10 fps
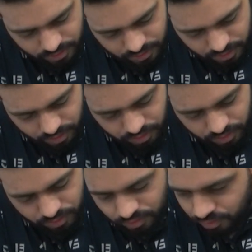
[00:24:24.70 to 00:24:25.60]

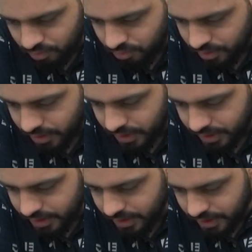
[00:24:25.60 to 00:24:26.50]

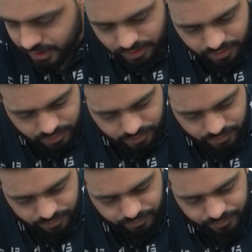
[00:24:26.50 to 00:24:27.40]
clonidine.
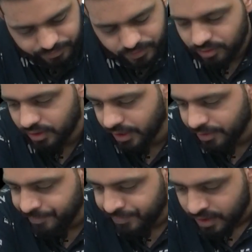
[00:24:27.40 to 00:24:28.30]
Okay.
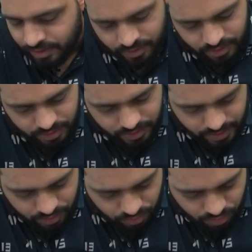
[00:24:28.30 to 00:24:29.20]

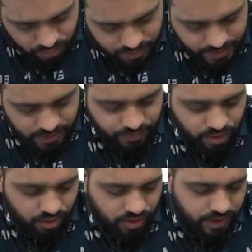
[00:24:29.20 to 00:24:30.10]
Then O stands for
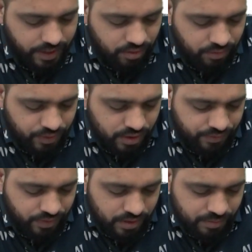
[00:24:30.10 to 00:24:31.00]

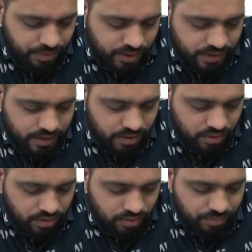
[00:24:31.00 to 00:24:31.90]
organophosphorus poisoning
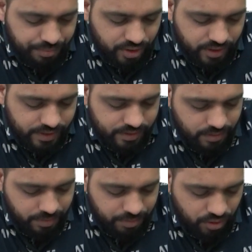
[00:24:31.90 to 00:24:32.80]
or opioids.
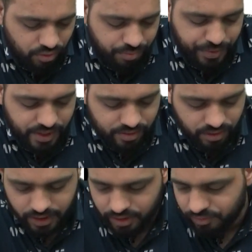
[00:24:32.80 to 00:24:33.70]
Remember, OP is
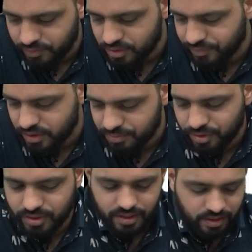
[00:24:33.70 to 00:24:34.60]
organophosphorus
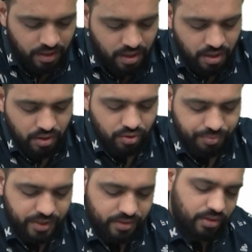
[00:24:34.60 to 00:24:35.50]
poisoning. OP
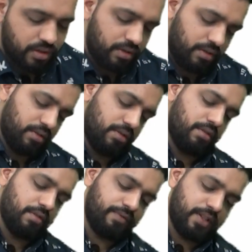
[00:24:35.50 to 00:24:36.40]
is not
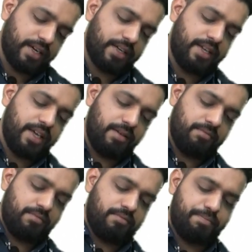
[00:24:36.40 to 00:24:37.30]
of that game
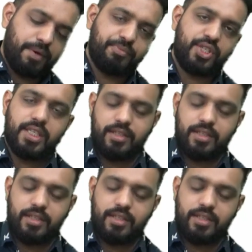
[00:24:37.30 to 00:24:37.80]
PUBG.